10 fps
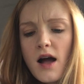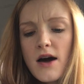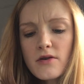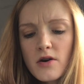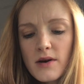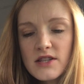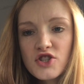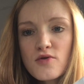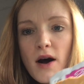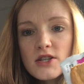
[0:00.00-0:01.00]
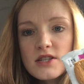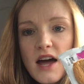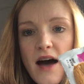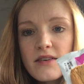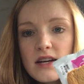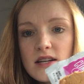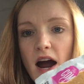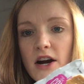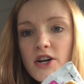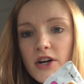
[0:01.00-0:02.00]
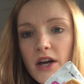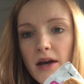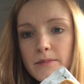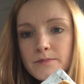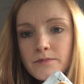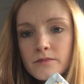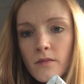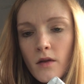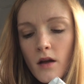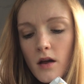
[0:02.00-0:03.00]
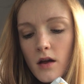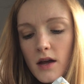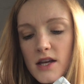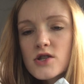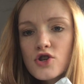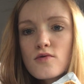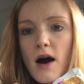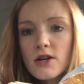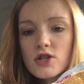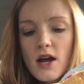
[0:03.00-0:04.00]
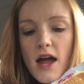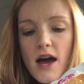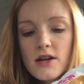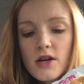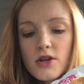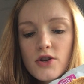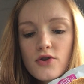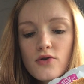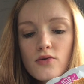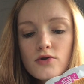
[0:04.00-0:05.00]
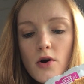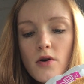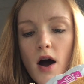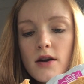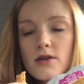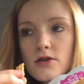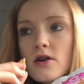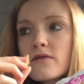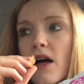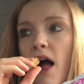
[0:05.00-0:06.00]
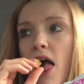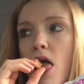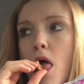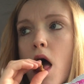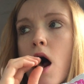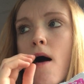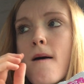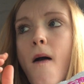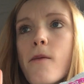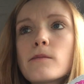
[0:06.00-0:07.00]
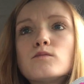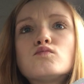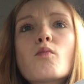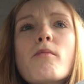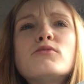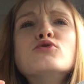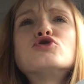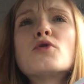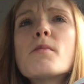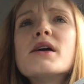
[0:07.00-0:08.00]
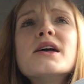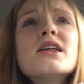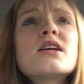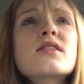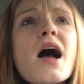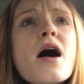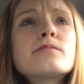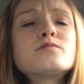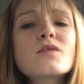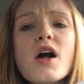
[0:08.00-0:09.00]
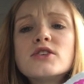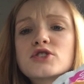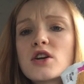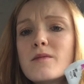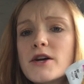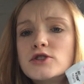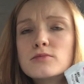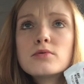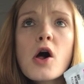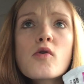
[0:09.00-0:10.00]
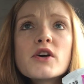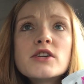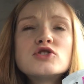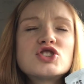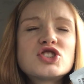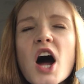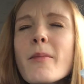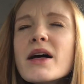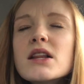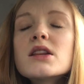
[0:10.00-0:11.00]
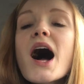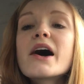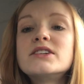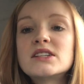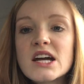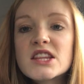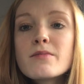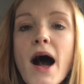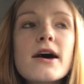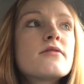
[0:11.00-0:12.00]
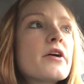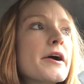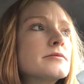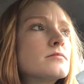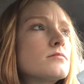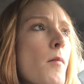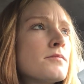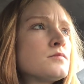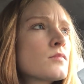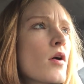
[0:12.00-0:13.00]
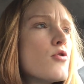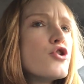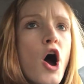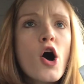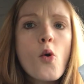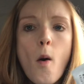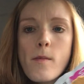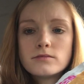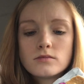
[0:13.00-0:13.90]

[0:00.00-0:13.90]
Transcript: I don't know, it's too much. To have an entire cookie is too much, and you do not deserve that. You shouldn't be eating that. It's gonna make you bloated. Stop it, lies, get them out of there. No.